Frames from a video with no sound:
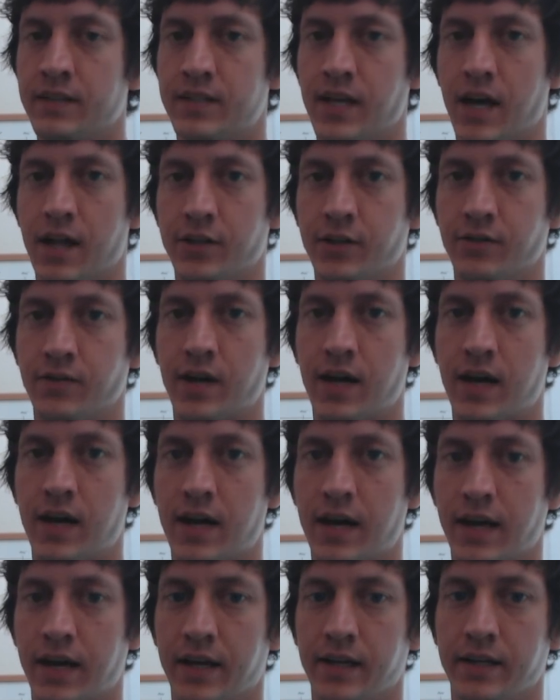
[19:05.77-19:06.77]

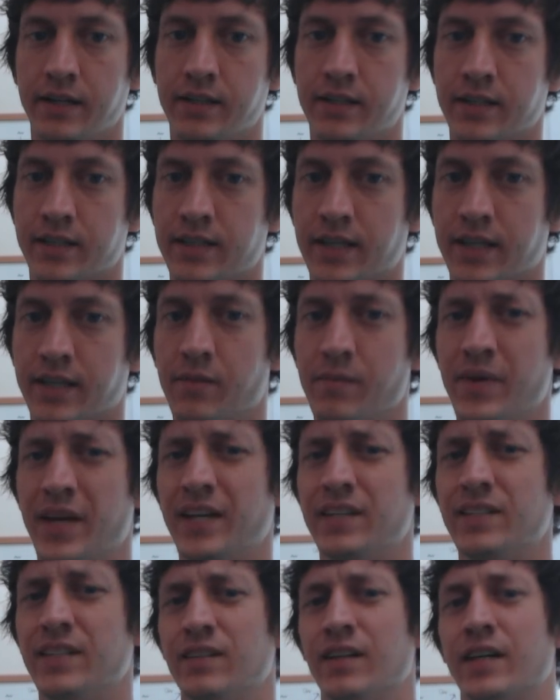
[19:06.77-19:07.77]
Telluride, just like
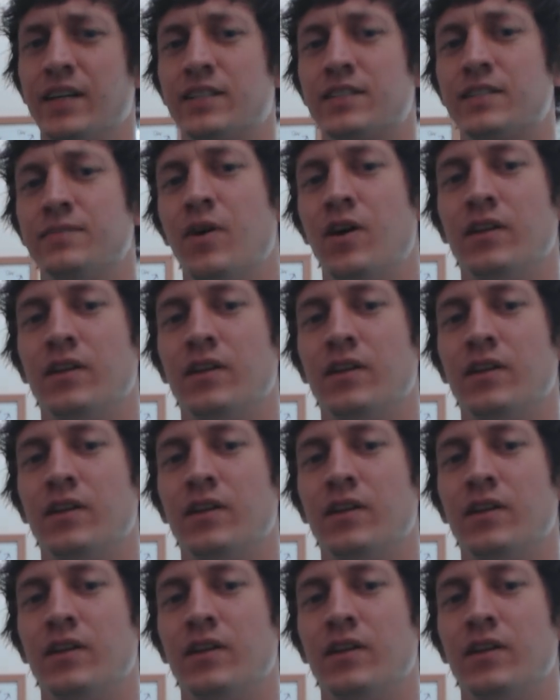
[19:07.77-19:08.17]
amazing, like